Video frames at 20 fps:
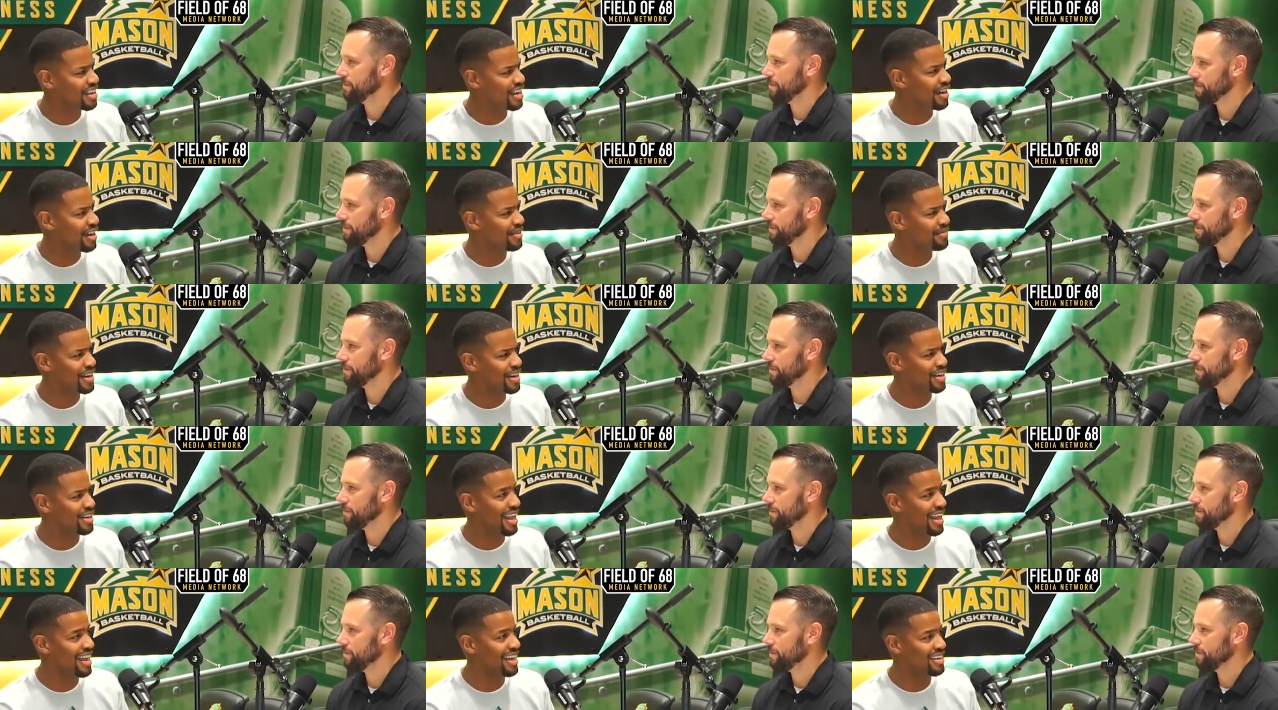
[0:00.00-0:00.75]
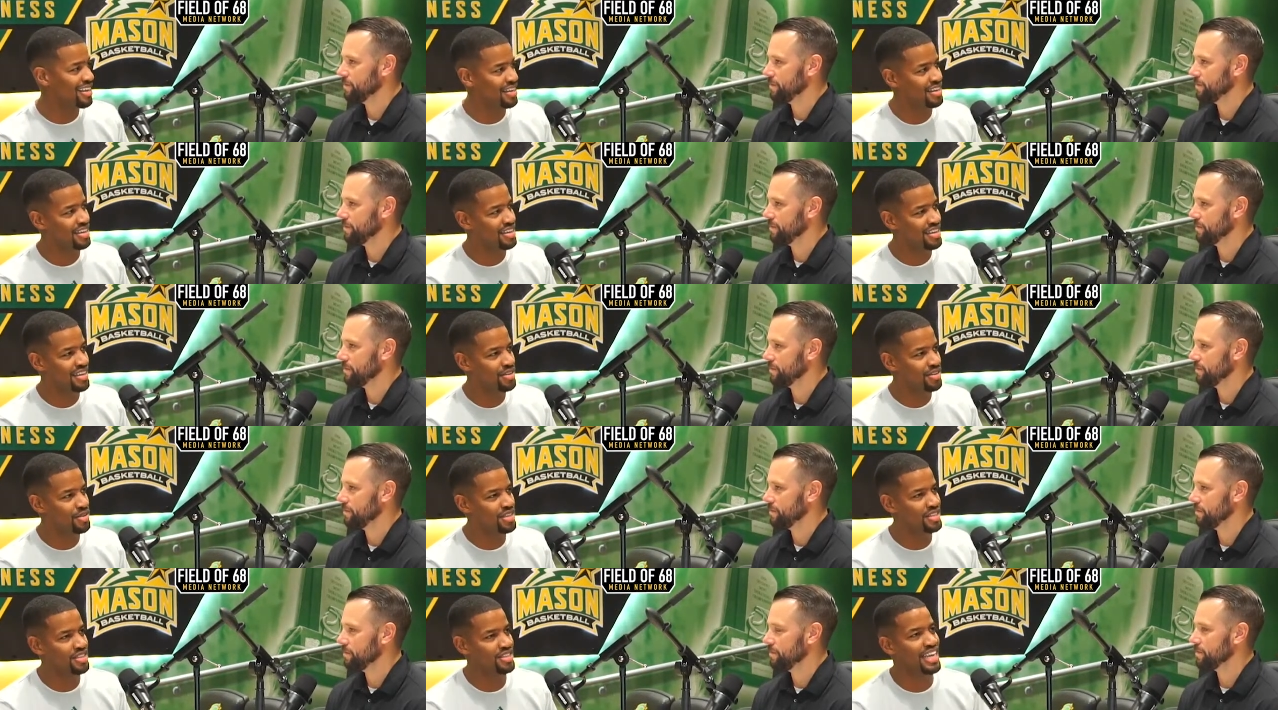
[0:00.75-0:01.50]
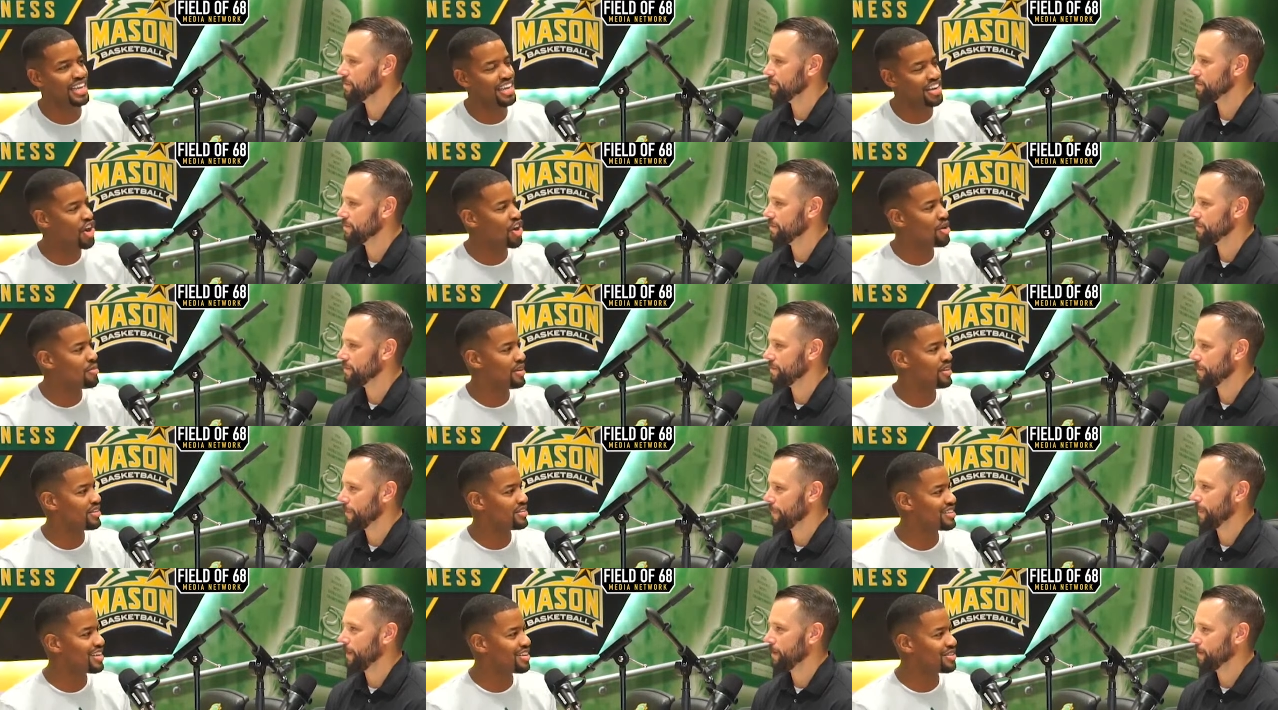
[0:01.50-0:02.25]
Speaker 1: Um, they're like, it's like an army
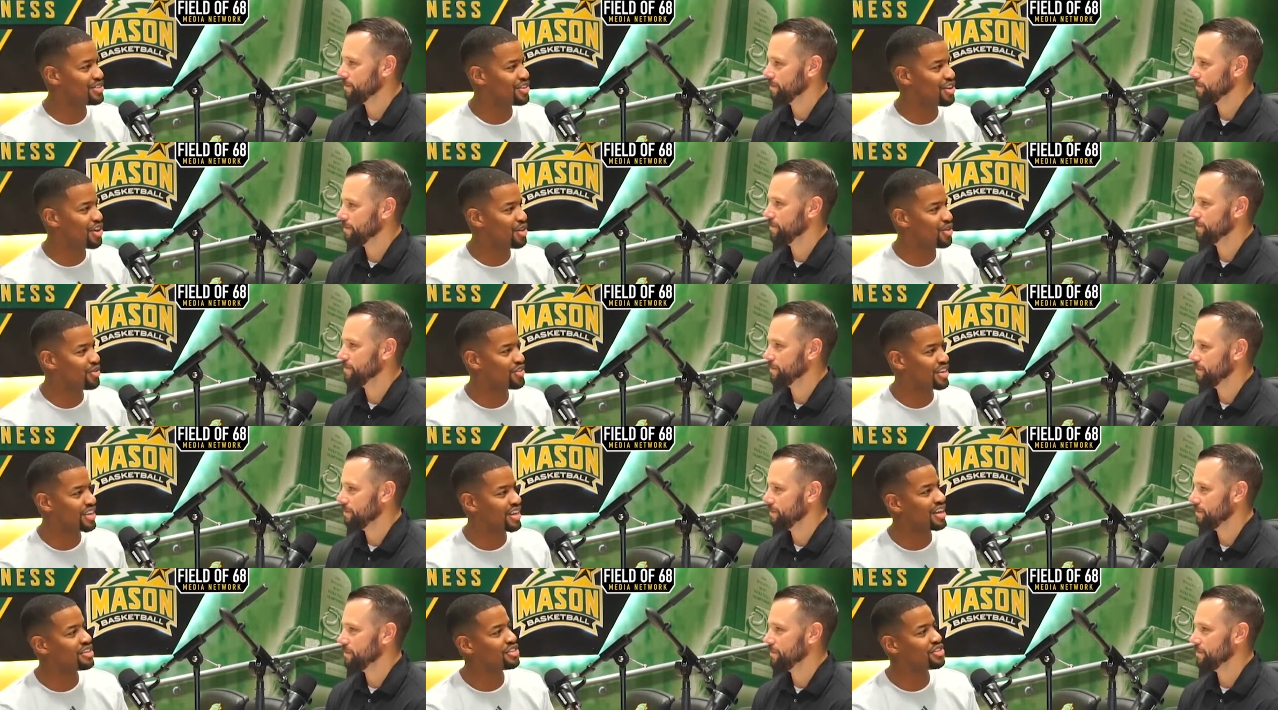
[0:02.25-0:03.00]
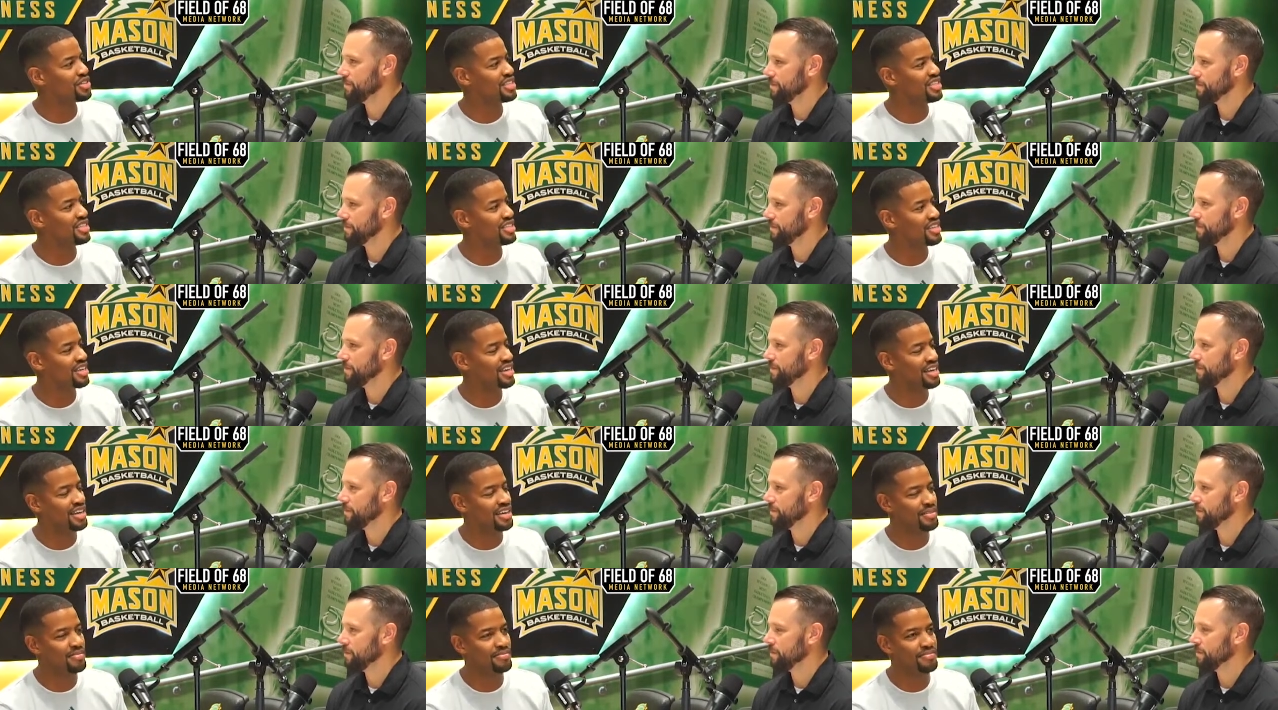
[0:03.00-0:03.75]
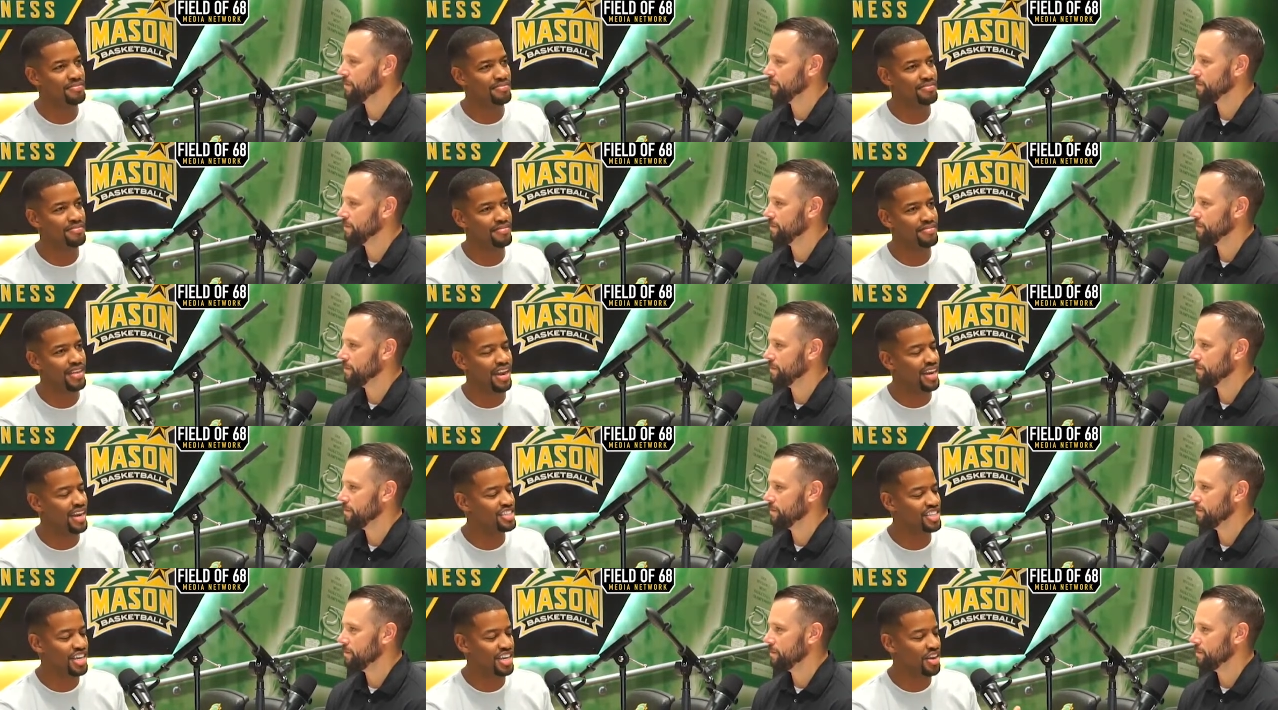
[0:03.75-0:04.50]
of stutterers all over the mm-hmm. country. Um, and
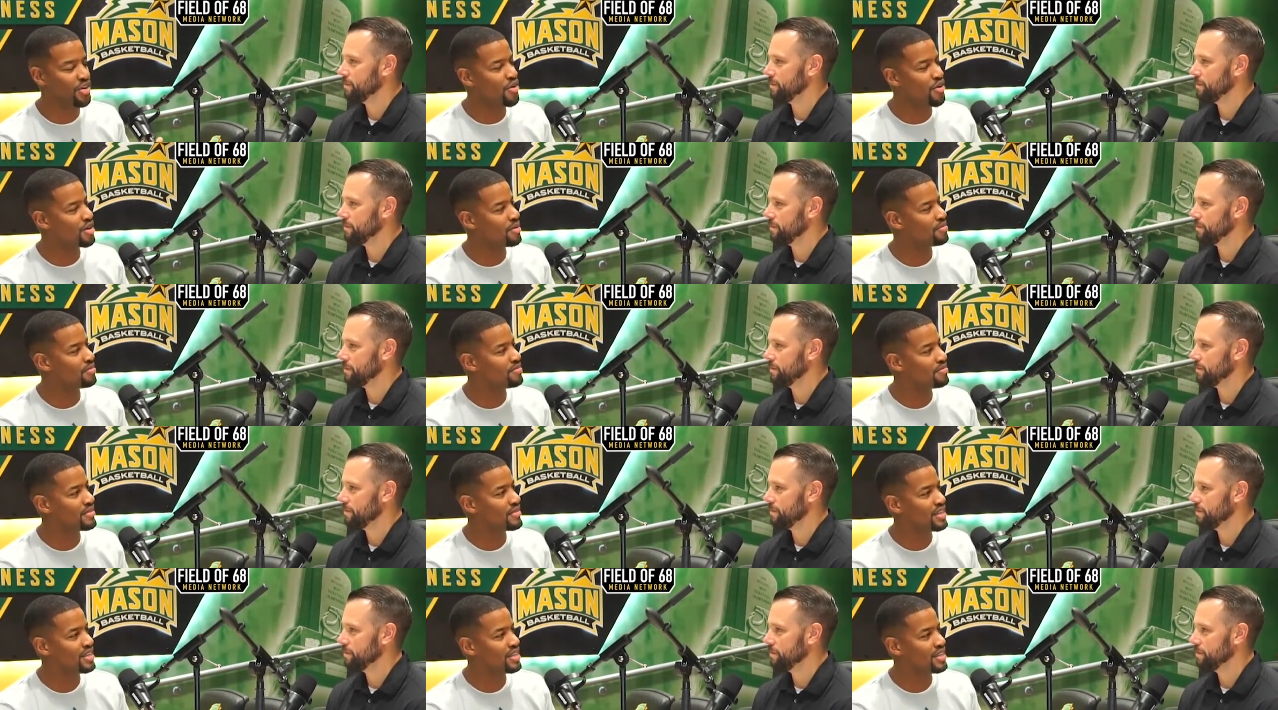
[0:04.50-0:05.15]
I check on them.